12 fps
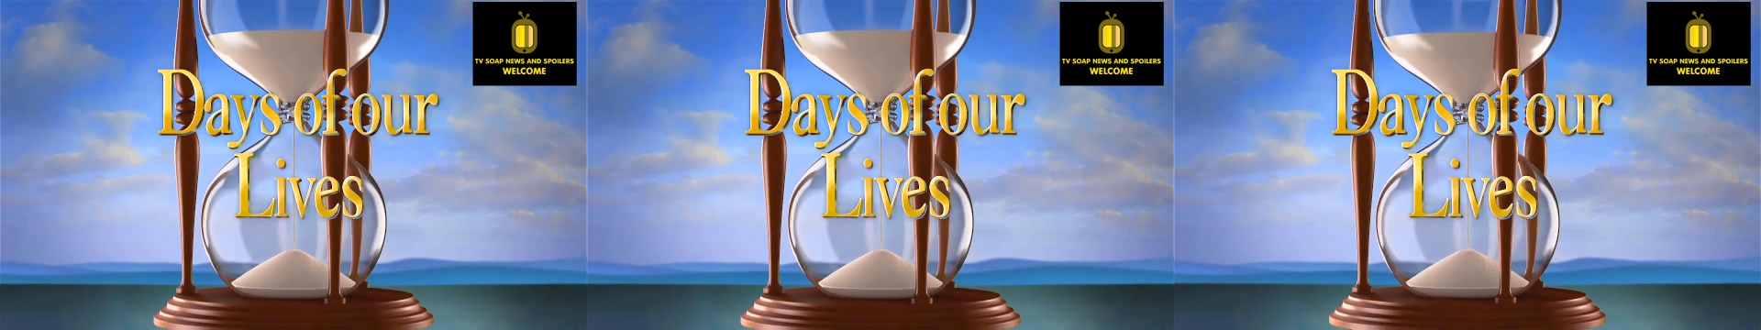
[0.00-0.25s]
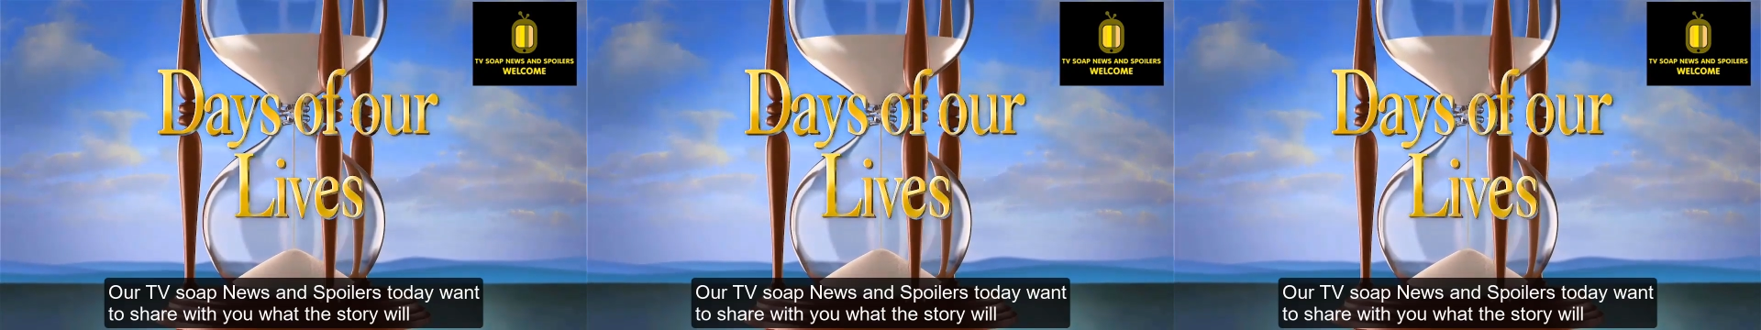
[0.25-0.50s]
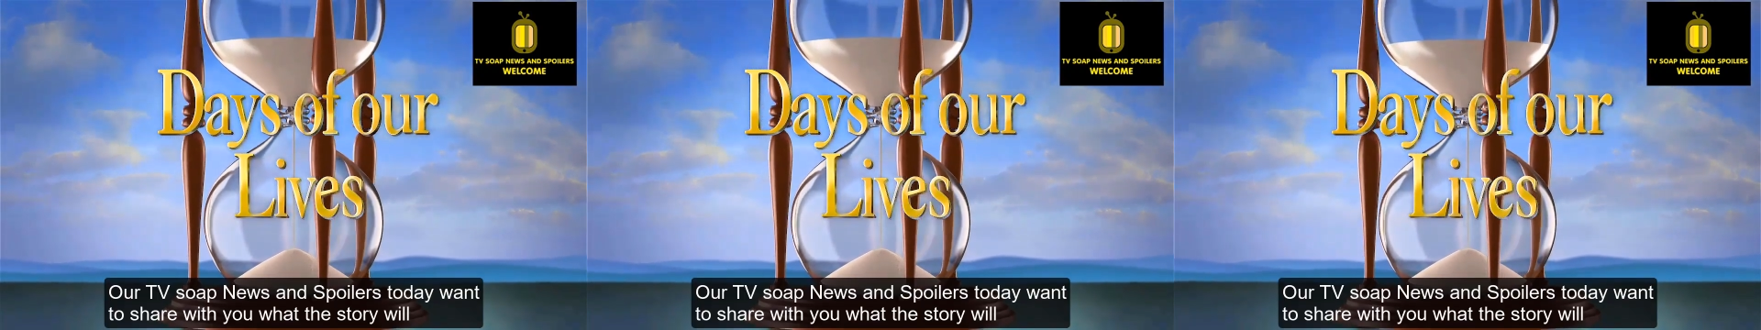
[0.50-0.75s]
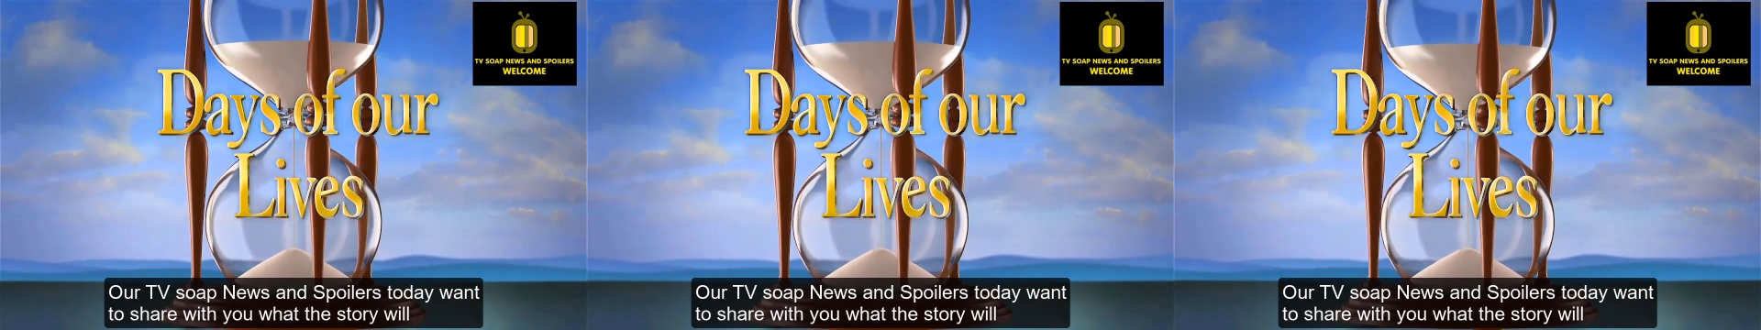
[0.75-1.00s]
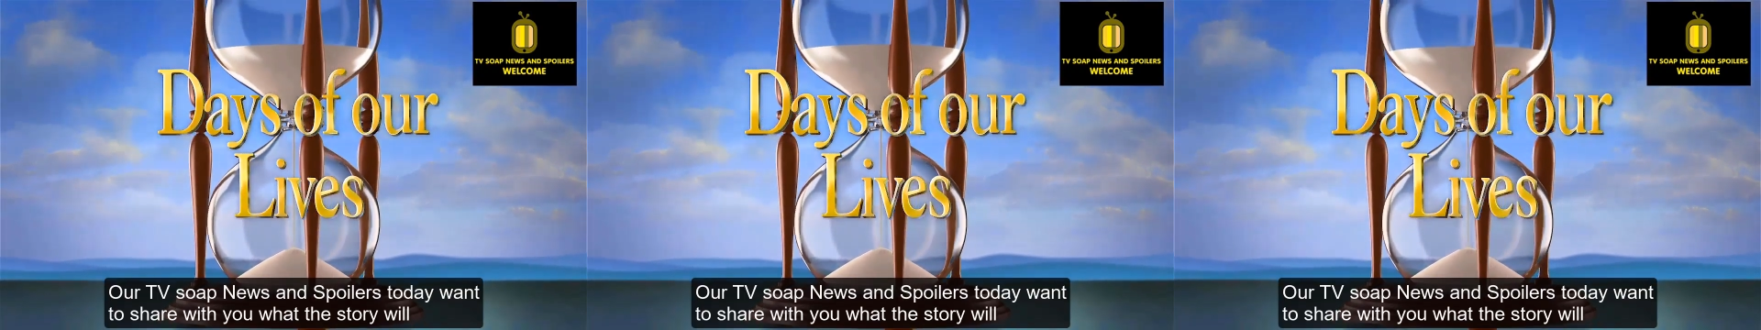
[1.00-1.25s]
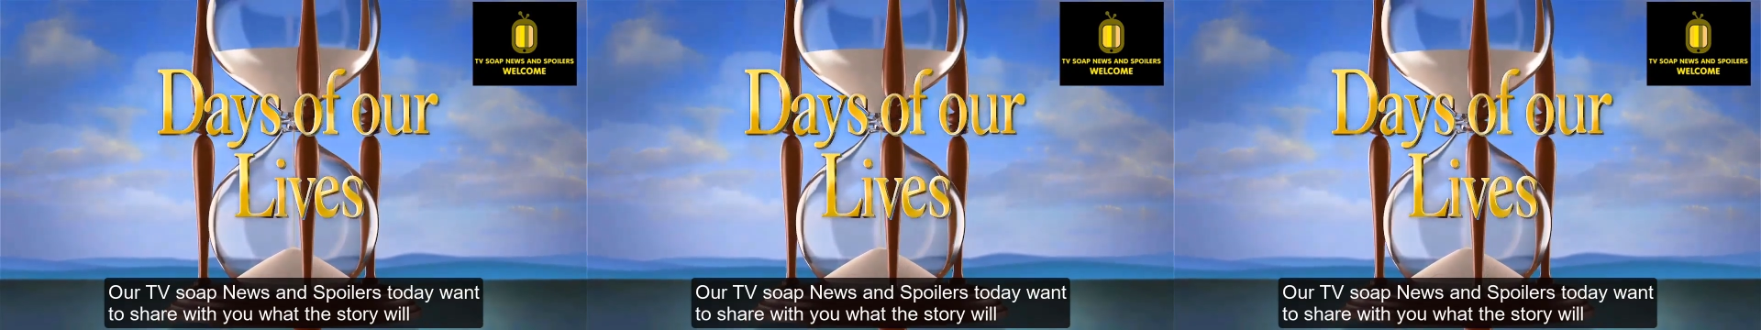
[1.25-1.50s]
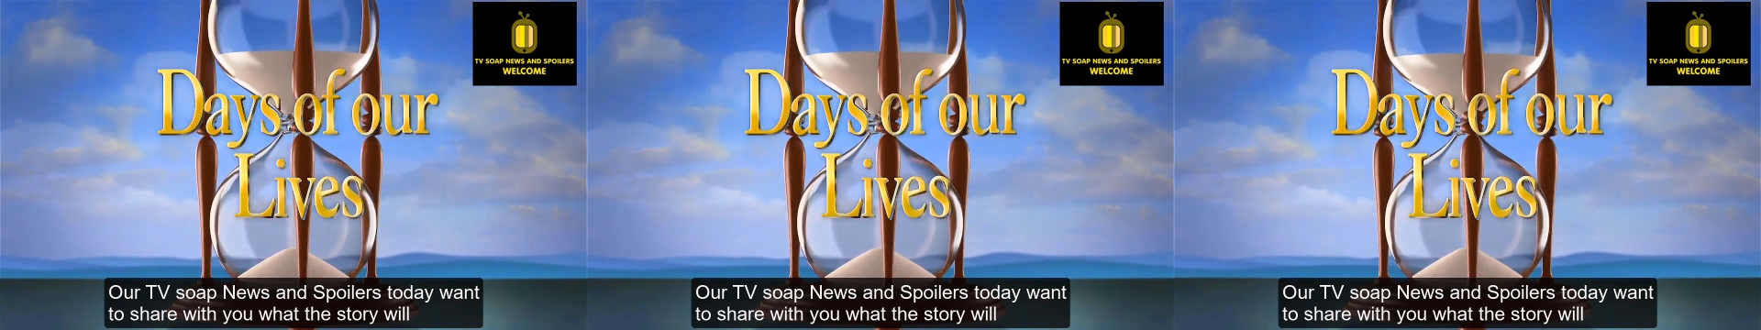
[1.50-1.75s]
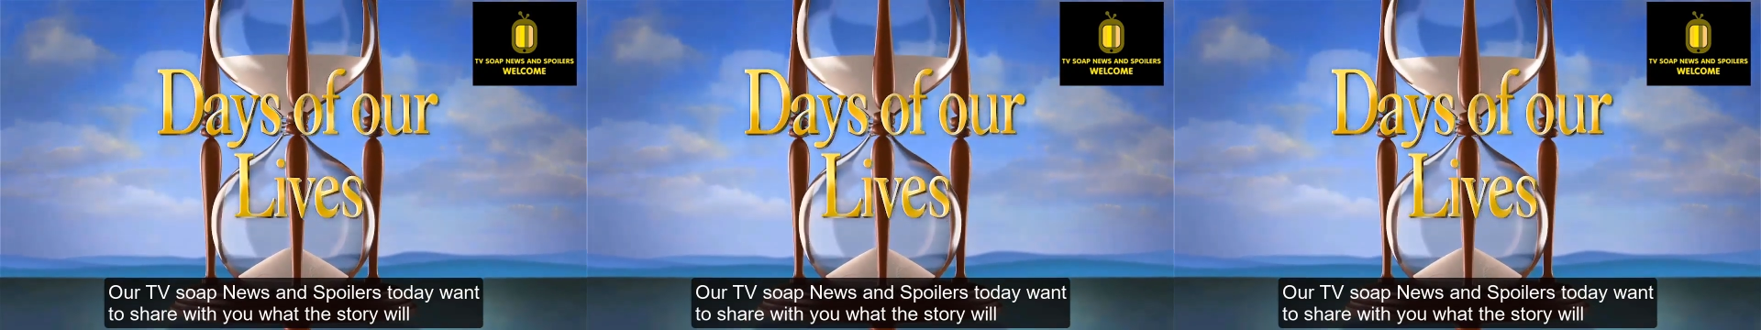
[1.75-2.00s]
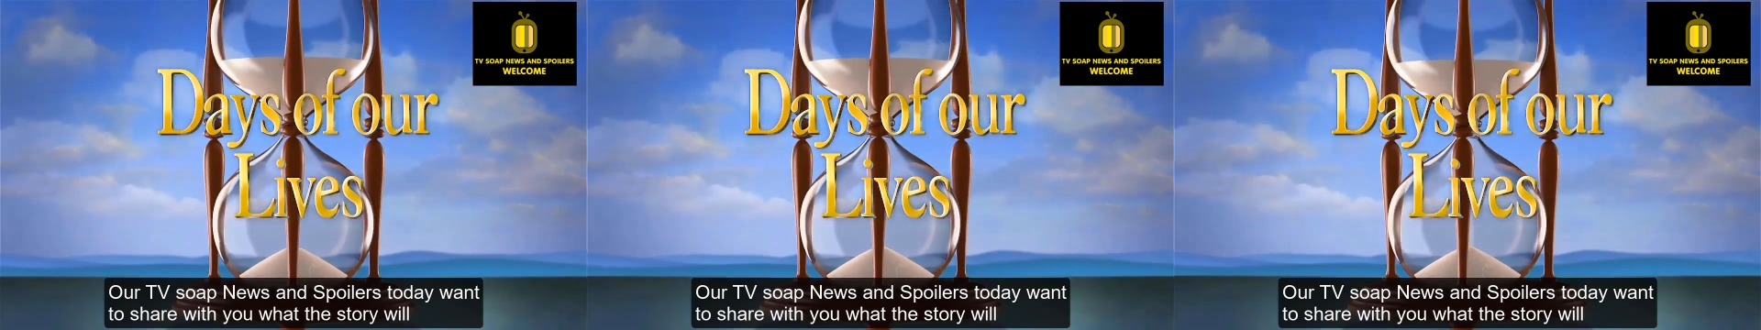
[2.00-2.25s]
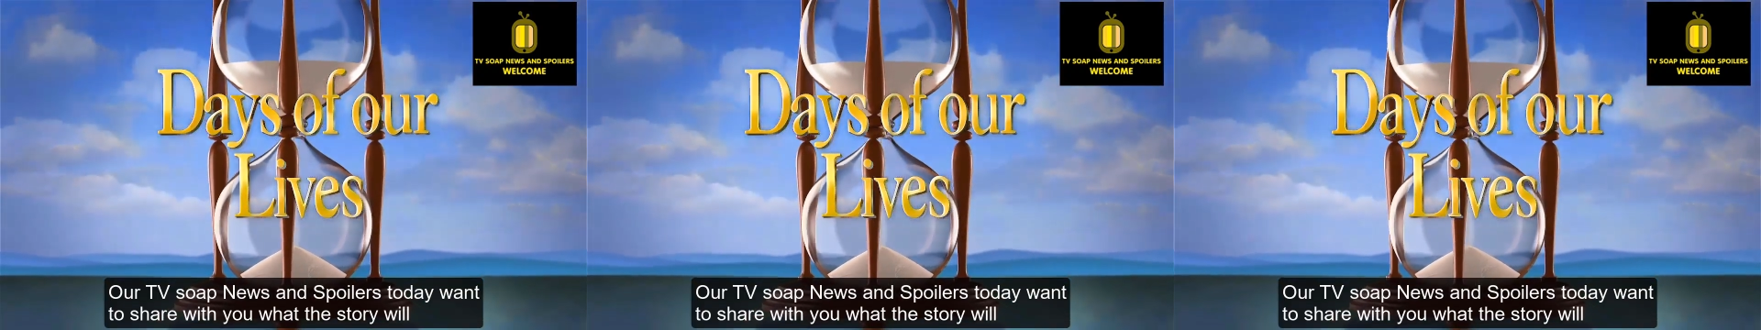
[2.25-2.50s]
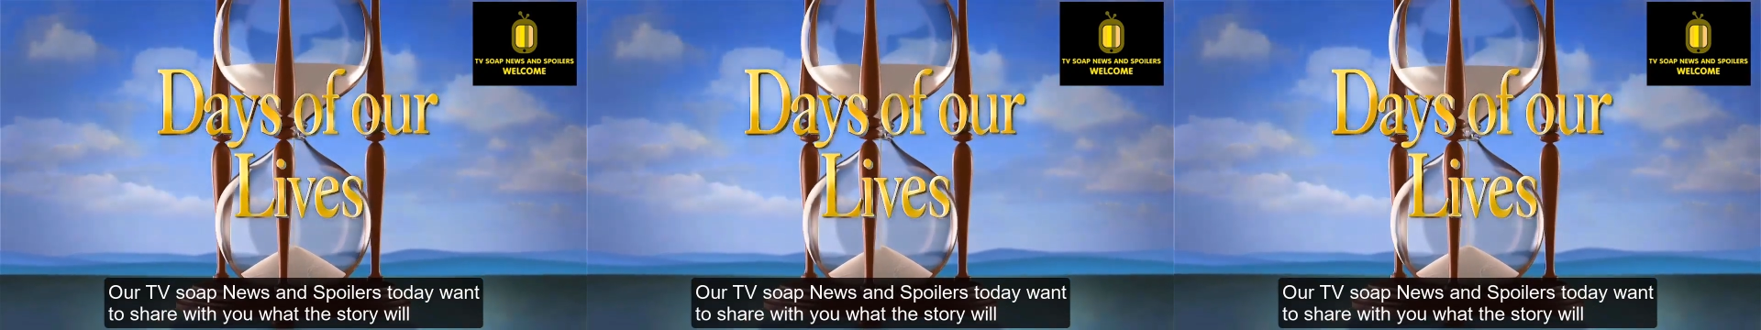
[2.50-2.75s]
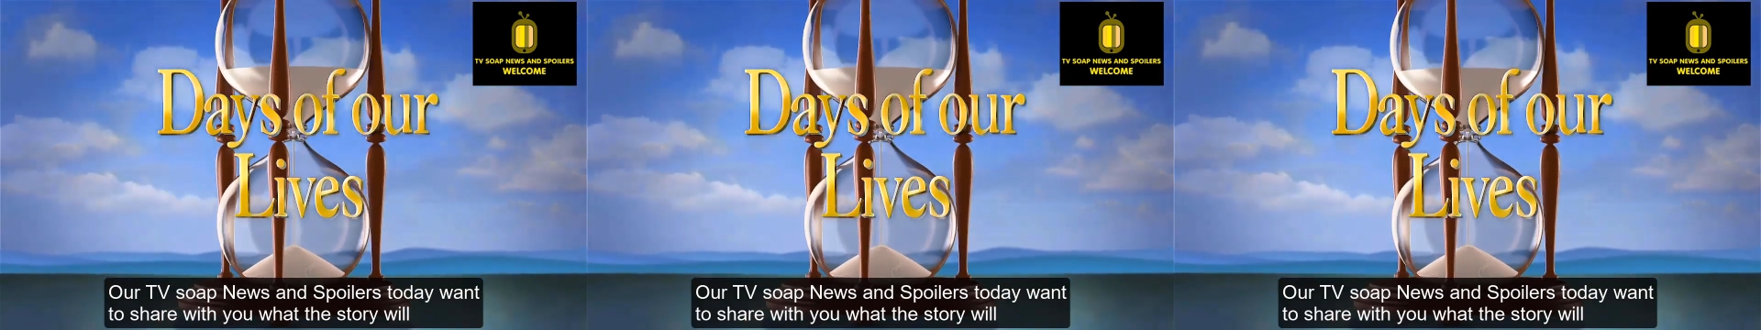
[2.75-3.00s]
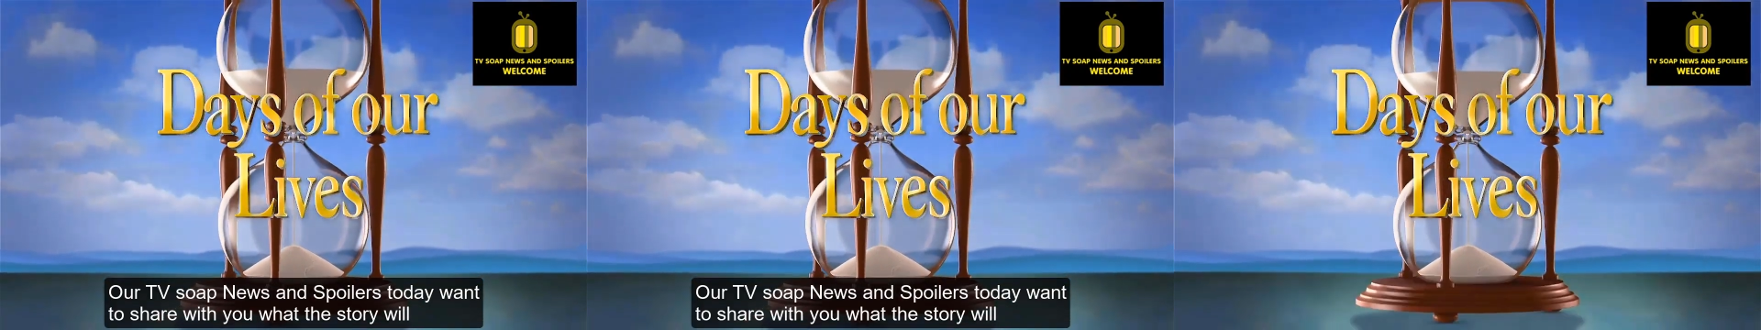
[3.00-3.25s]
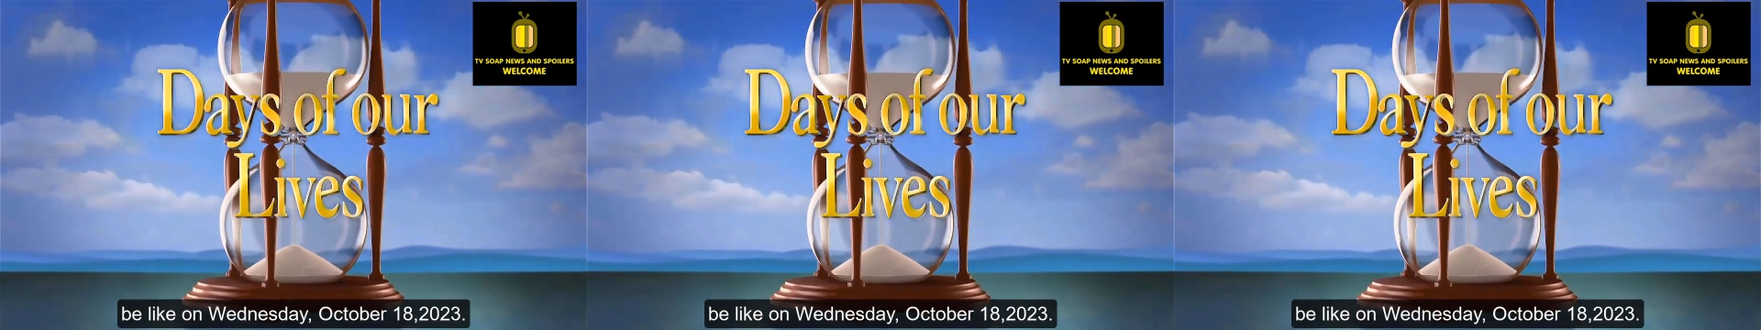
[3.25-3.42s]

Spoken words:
Nobody's mouth can be seen.